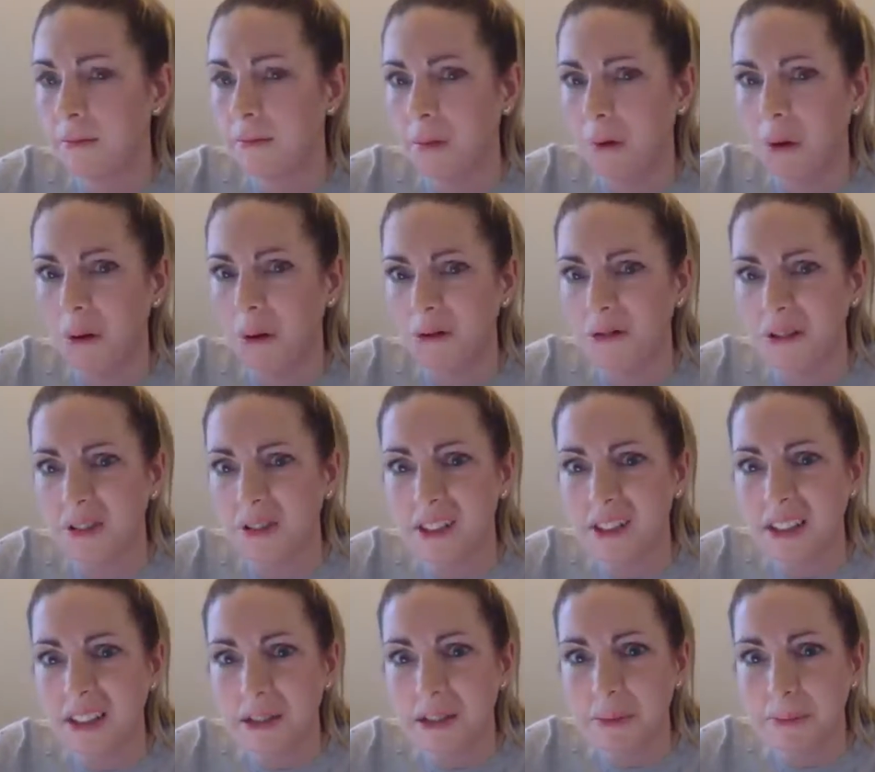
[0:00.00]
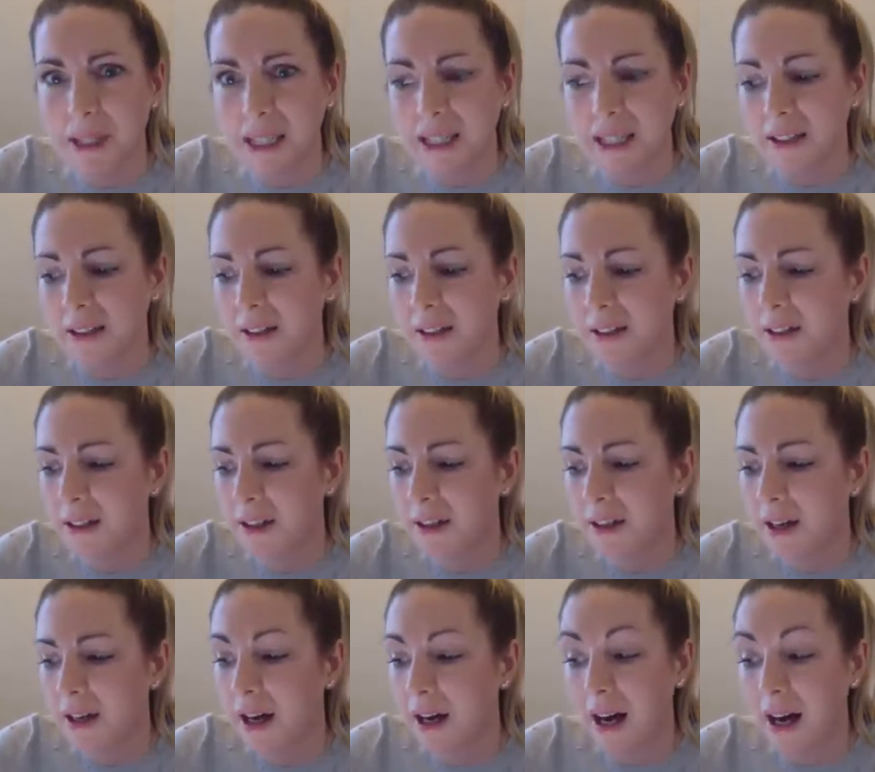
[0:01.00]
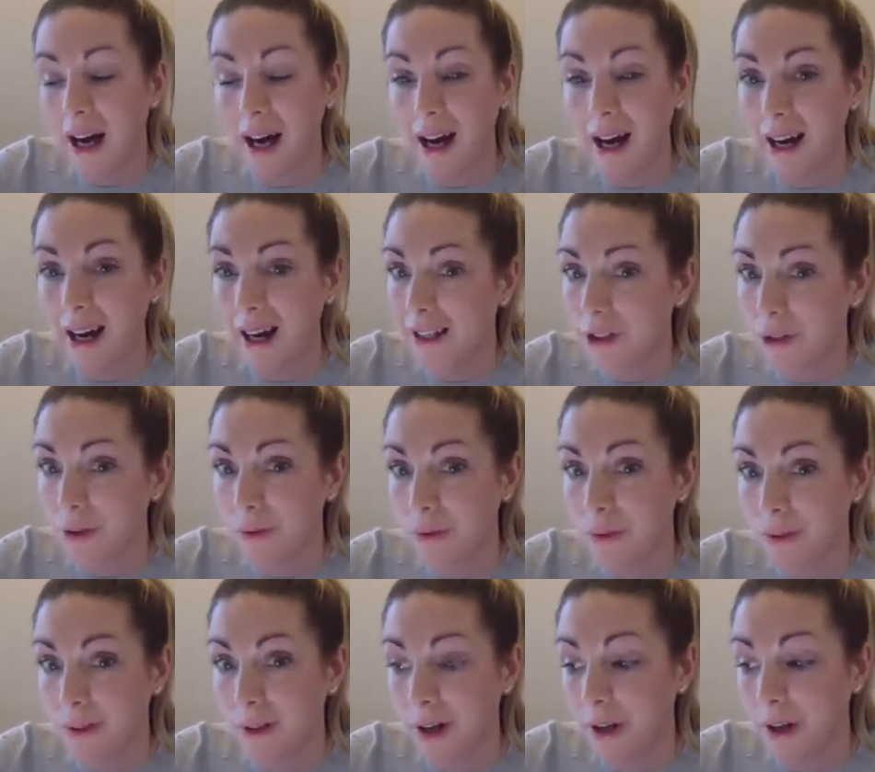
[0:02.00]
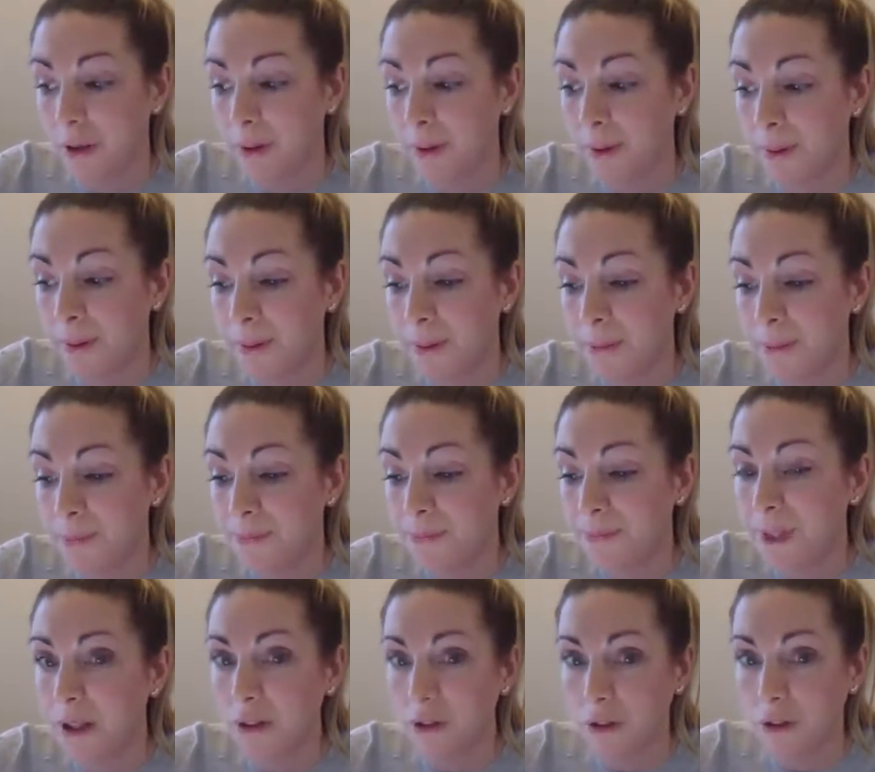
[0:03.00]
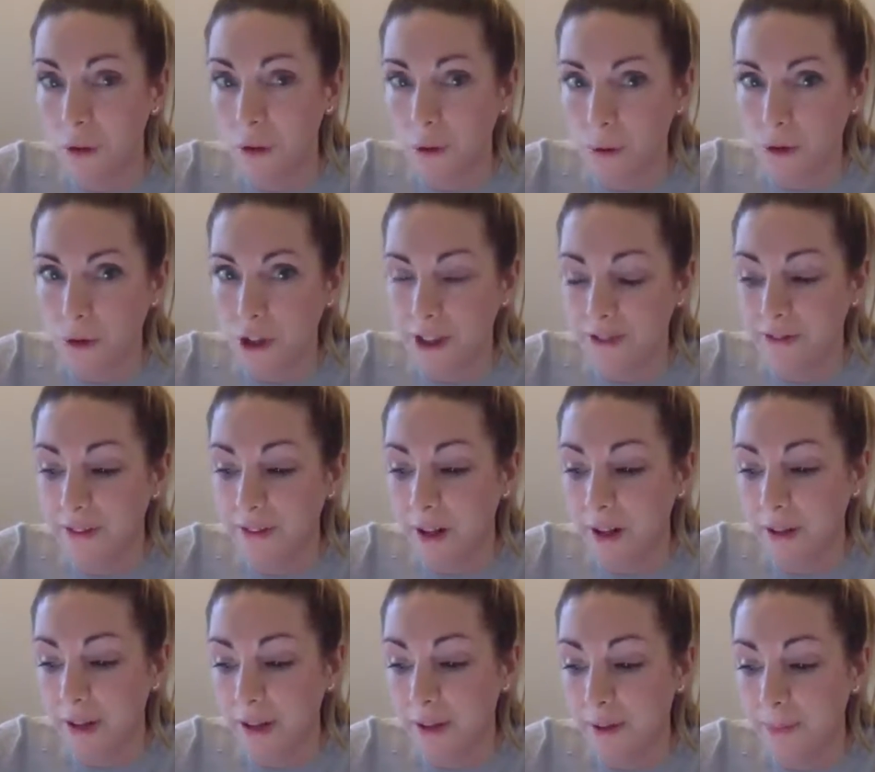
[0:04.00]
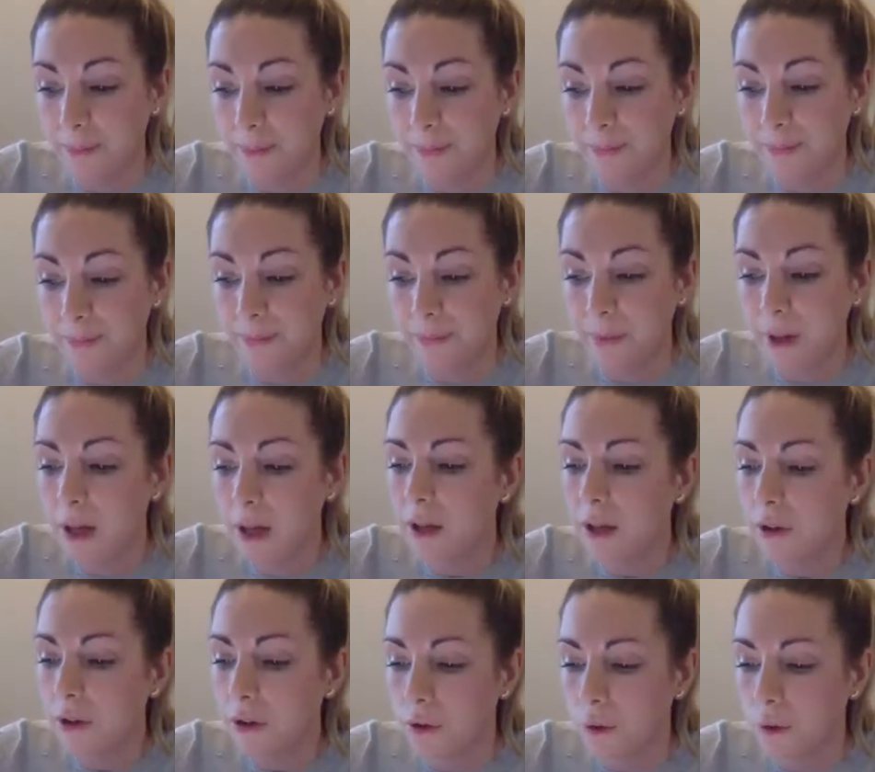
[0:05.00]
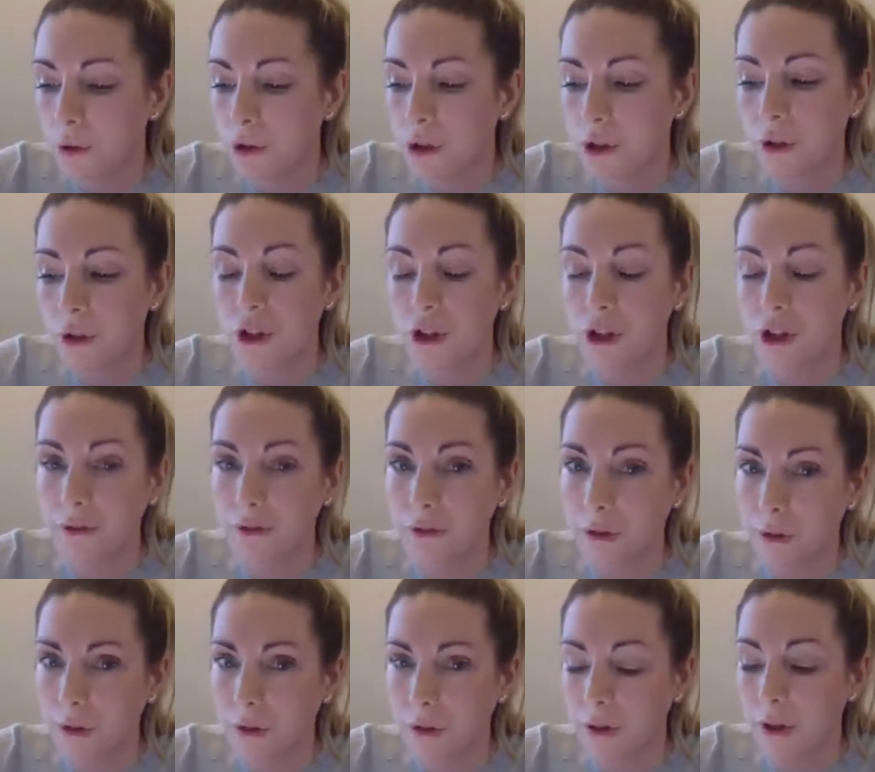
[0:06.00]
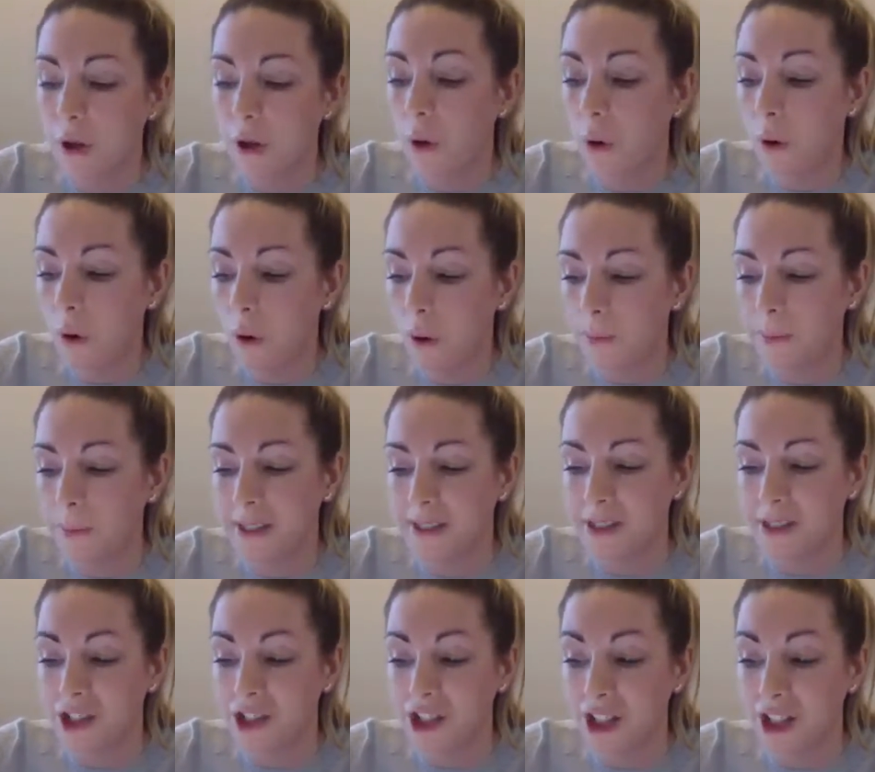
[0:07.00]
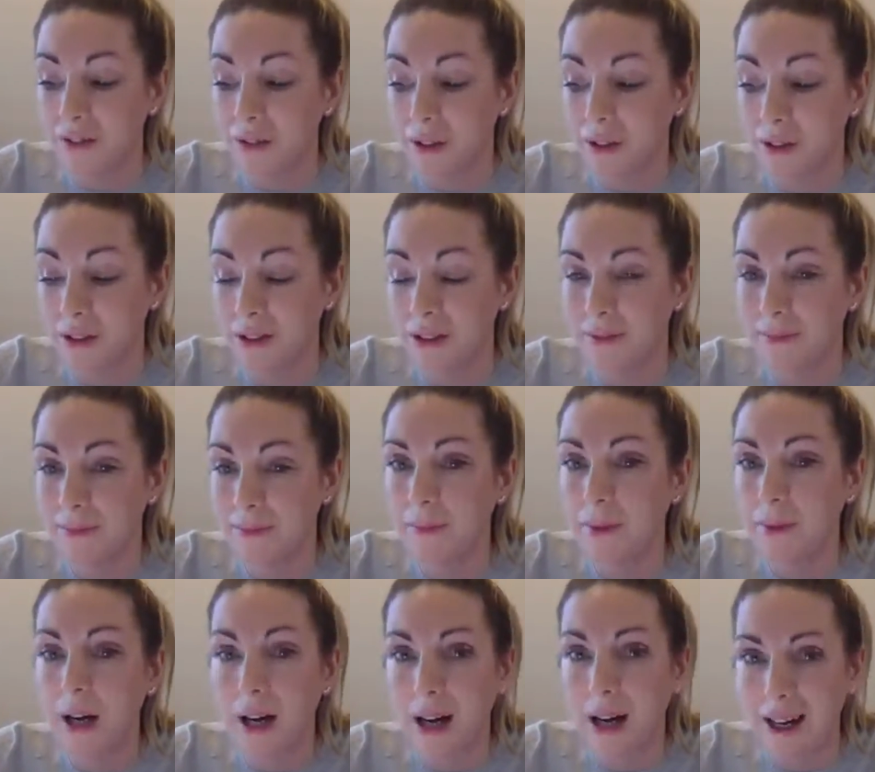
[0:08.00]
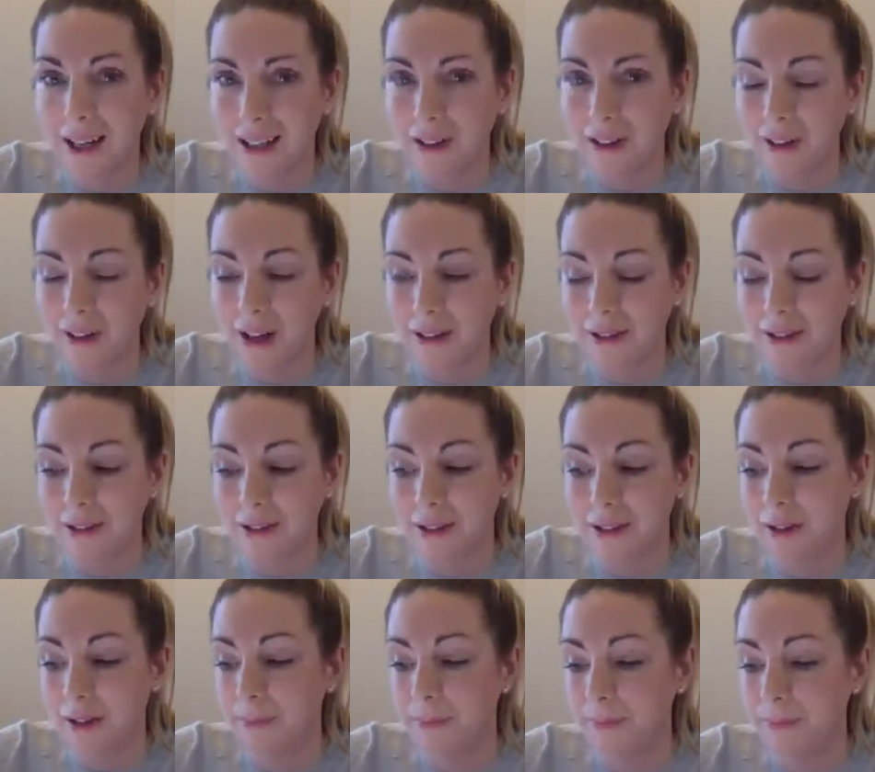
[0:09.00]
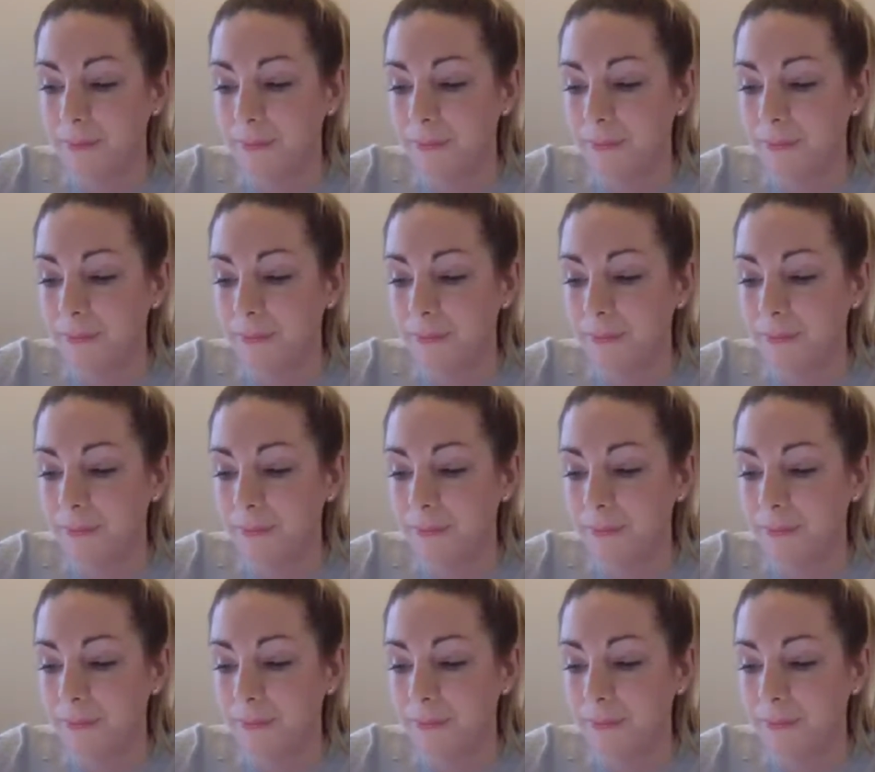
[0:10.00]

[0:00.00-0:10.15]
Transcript: What does this mean? I do not know, nor does Father, nor do Siobhan or Mr. Jevons. I have asked them.